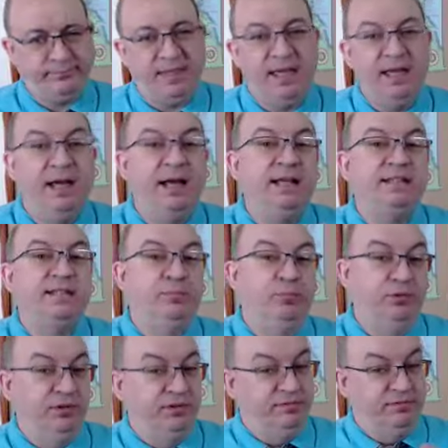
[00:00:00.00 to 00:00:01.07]
as
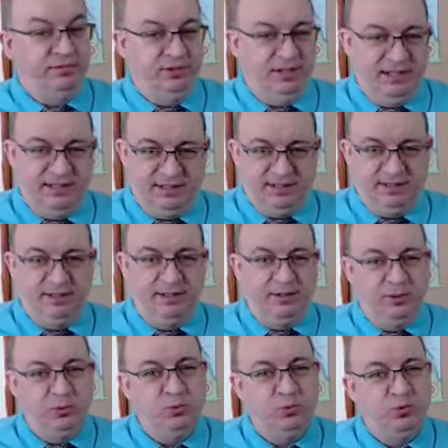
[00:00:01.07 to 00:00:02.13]
beautiful as the
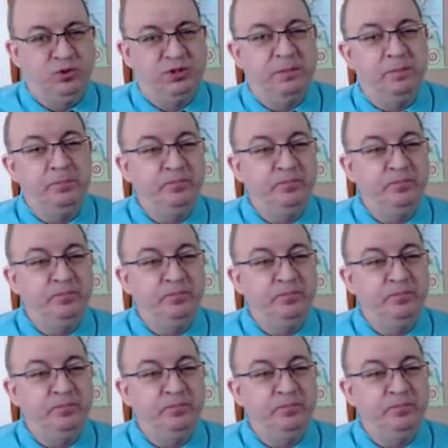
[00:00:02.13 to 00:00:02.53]
nose.